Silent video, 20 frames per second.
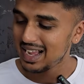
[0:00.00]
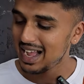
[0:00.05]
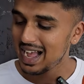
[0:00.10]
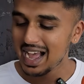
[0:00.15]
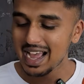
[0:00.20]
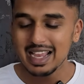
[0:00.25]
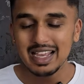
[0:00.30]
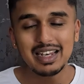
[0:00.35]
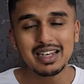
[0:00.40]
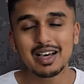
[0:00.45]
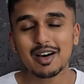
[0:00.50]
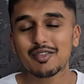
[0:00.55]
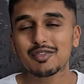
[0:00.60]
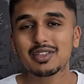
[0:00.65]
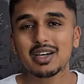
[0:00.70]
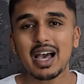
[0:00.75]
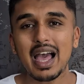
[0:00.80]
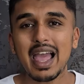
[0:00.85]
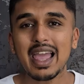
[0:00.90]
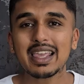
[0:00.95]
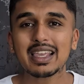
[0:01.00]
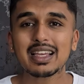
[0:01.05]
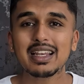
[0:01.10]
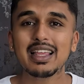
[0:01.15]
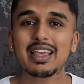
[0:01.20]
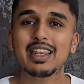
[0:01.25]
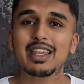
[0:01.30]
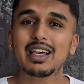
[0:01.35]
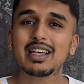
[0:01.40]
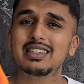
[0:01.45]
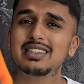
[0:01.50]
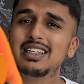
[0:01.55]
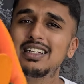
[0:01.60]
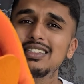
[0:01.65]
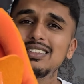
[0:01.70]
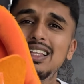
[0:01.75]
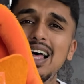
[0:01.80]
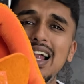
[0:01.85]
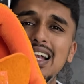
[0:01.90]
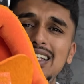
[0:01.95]
I love the ankle area.
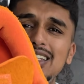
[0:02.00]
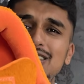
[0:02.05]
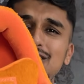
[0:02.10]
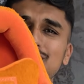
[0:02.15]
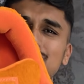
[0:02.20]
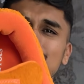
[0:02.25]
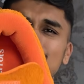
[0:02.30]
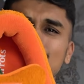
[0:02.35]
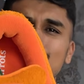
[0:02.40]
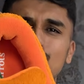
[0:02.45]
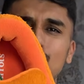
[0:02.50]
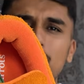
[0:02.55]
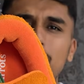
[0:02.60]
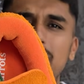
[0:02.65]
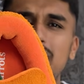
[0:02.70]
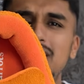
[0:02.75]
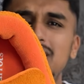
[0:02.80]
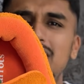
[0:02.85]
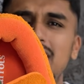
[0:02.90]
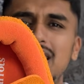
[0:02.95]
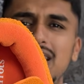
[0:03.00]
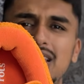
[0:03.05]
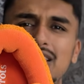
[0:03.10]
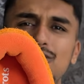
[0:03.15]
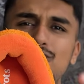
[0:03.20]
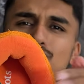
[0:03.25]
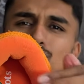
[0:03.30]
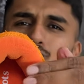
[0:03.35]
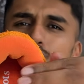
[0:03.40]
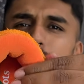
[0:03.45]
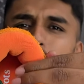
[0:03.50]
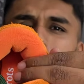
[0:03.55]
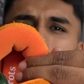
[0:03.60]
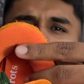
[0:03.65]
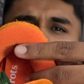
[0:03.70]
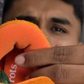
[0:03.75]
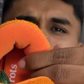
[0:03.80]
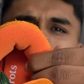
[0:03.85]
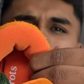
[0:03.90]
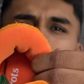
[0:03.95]
That is super thick,
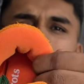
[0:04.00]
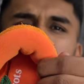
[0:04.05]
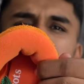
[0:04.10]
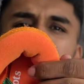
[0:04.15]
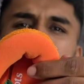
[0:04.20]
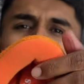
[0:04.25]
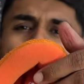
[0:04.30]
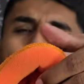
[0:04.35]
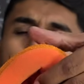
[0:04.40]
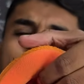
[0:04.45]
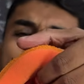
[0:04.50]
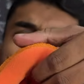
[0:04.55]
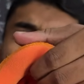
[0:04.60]
super squishy,